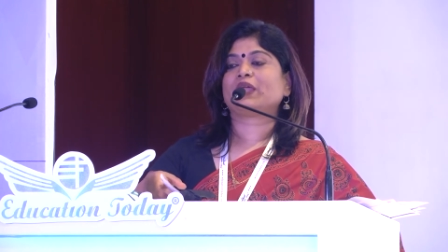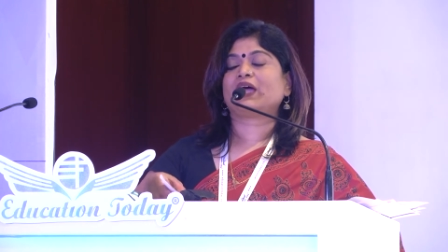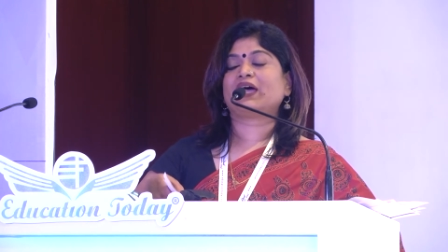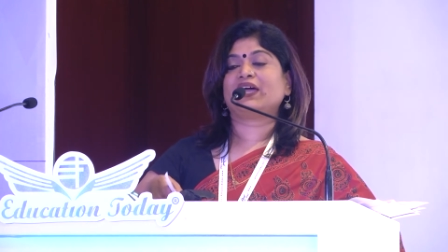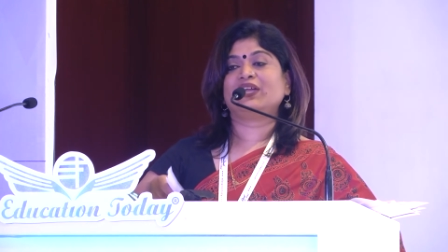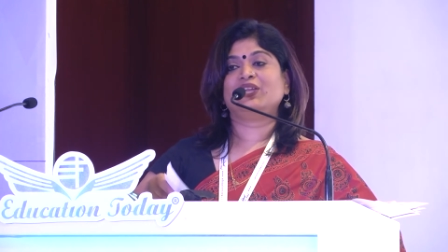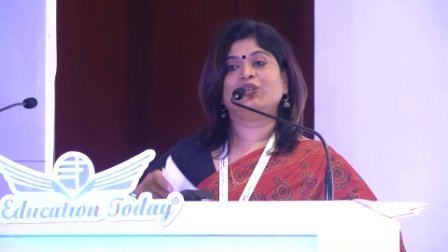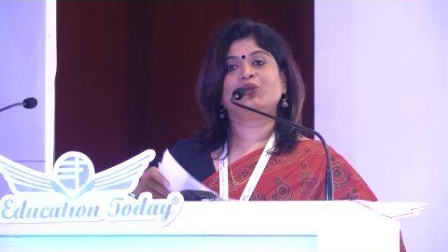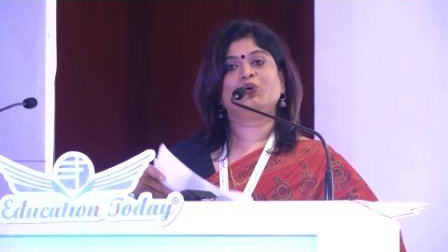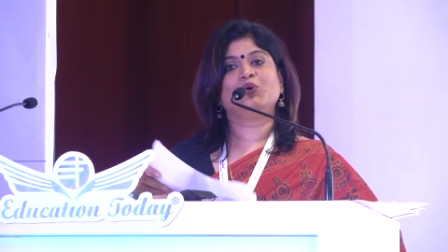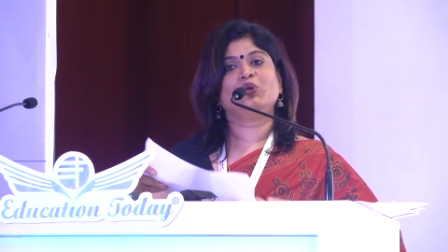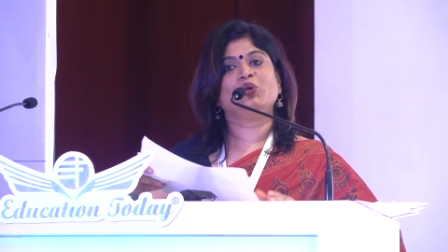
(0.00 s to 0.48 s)

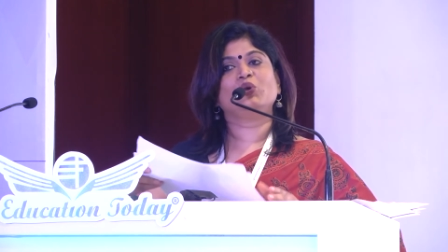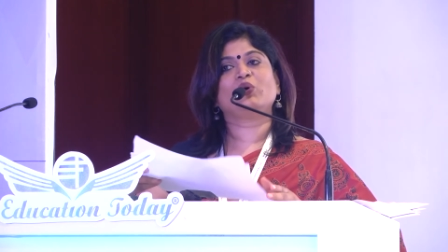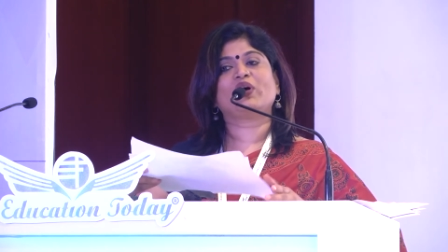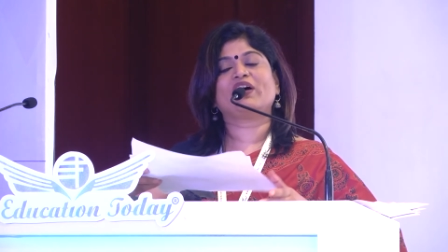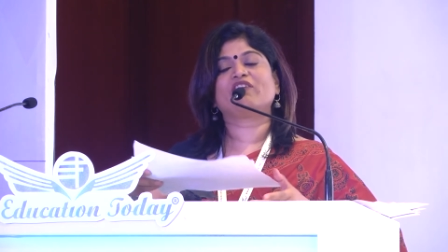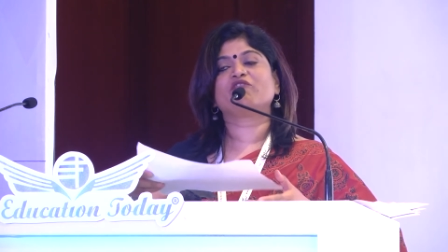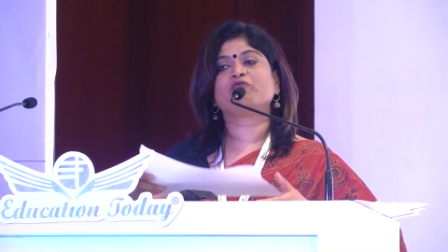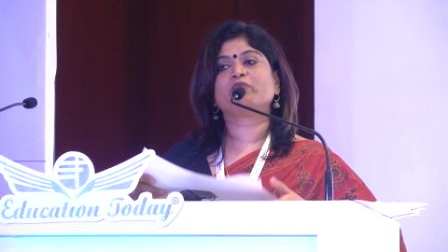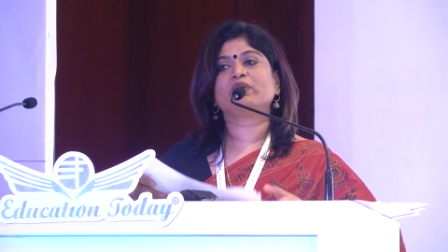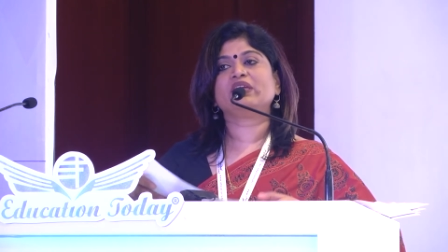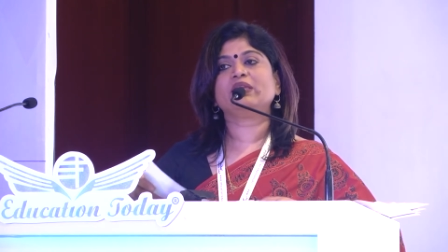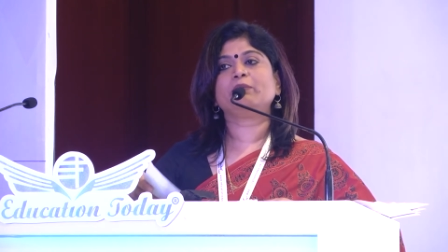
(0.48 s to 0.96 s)
I know you
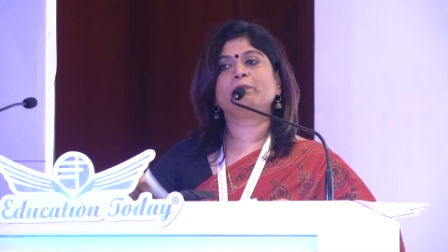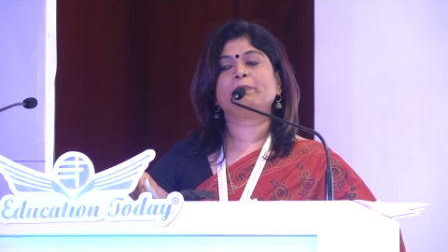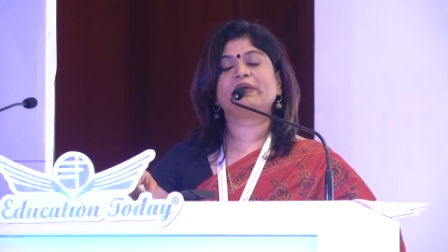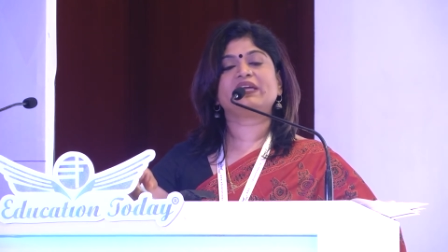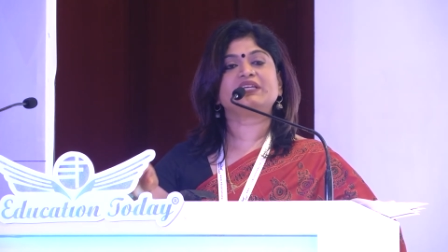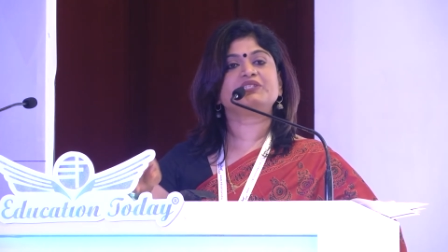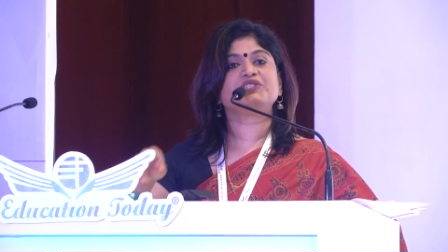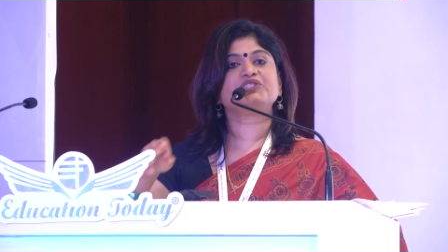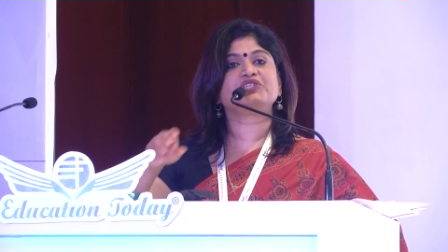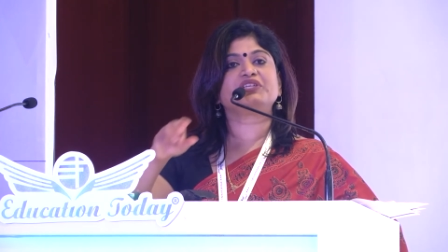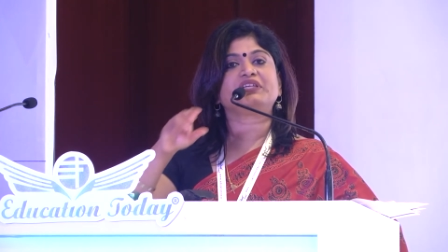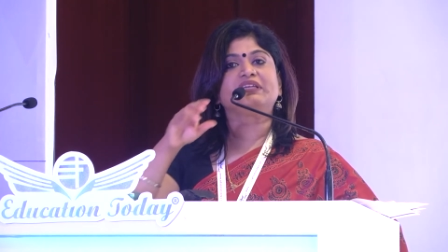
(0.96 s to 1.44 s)
have been
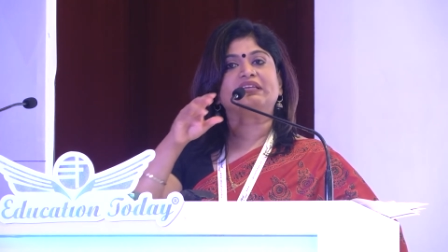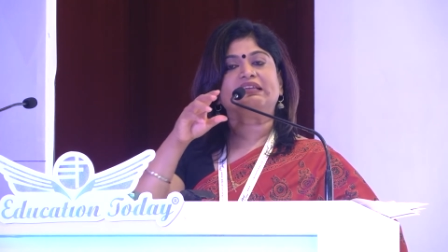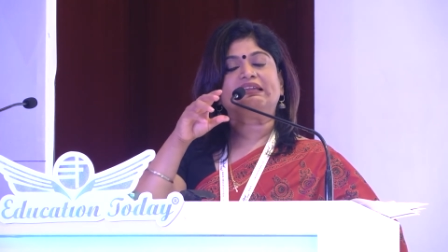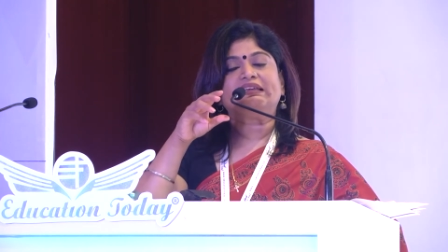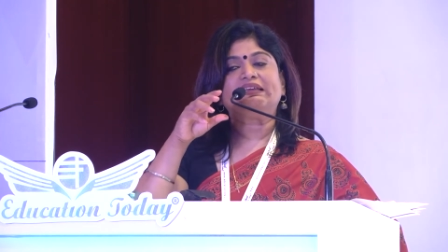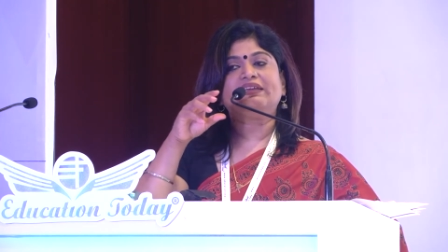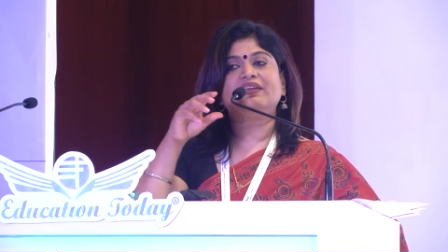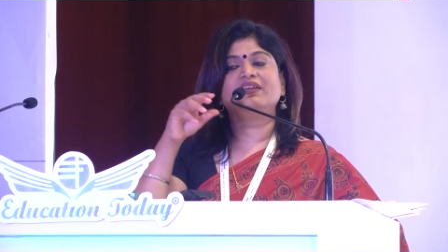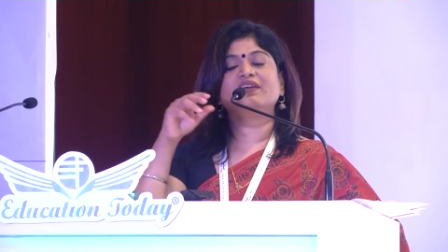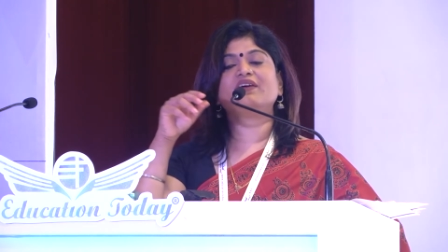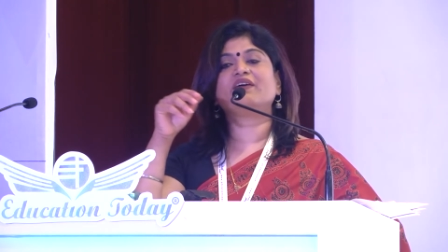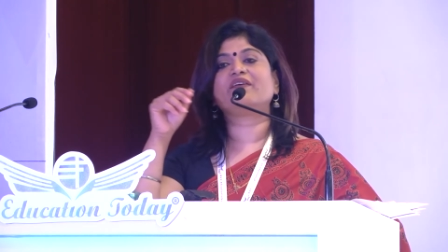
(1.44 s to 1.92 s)

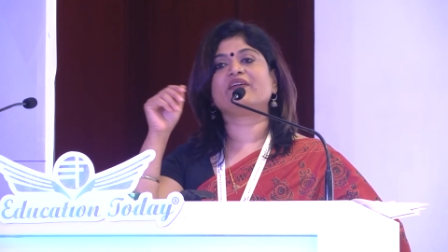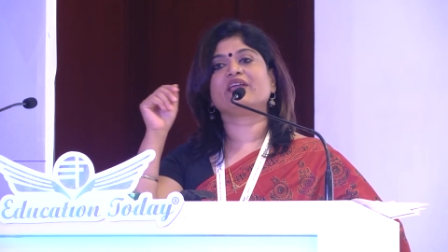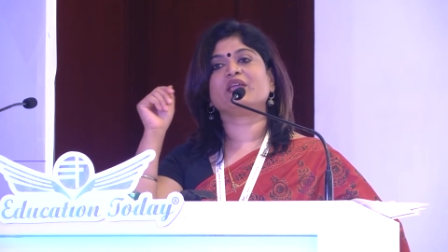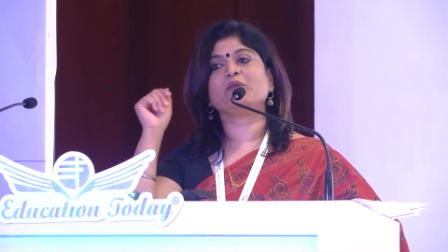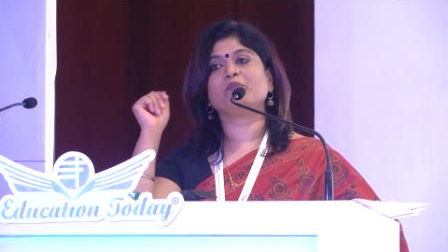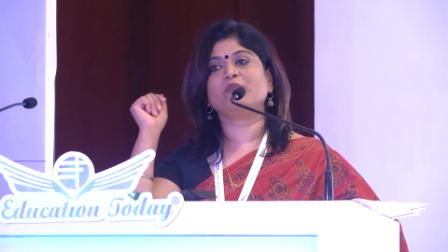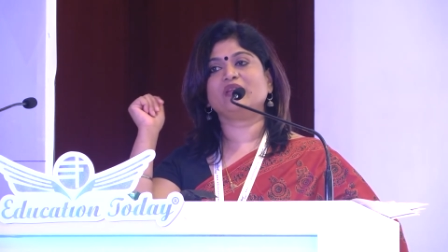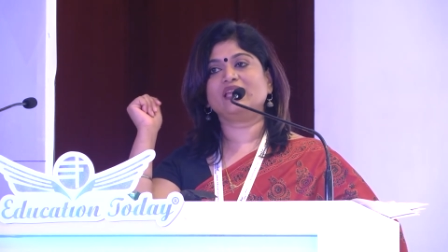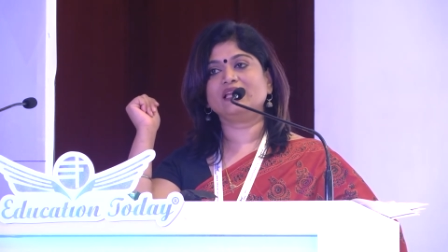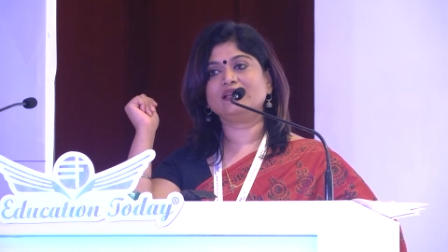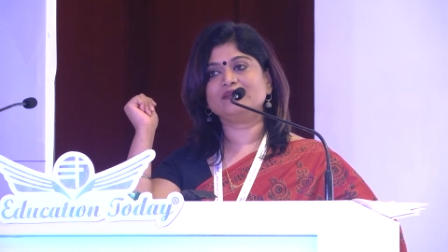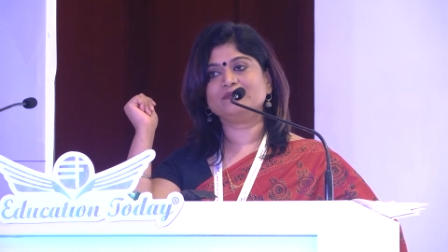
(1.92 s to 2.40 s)
patiently
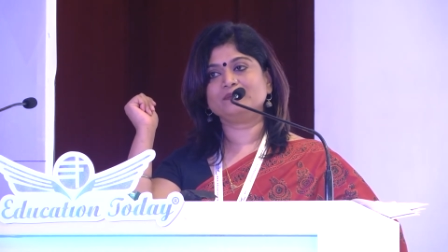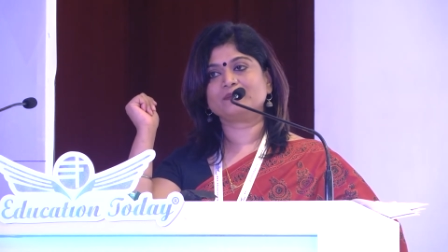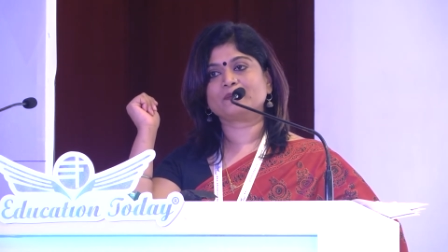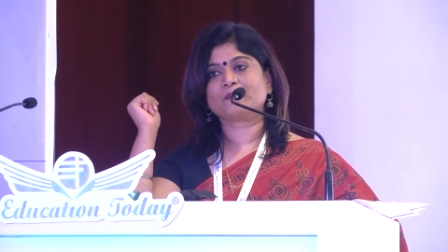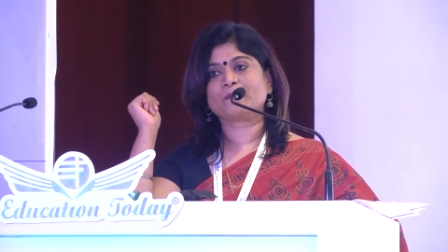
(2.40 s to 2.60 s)
hearing me.